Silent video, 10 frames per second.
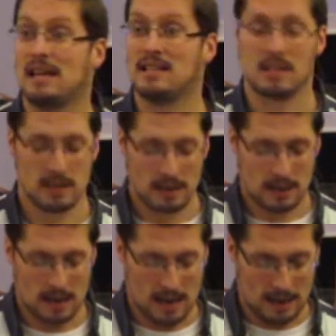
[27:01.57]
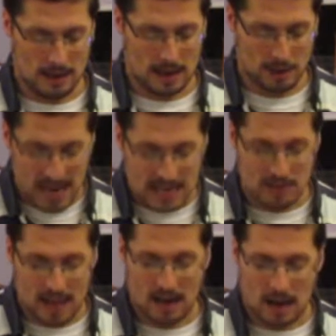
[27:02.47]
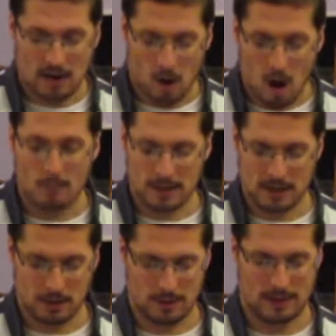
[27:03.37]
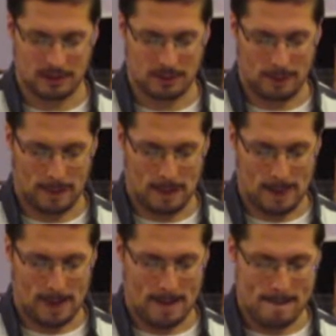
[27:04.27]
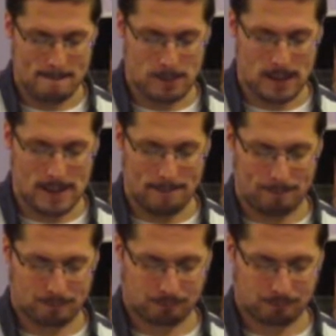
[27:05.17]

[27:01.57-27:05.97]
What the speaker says: things thinking that God called me to do it. But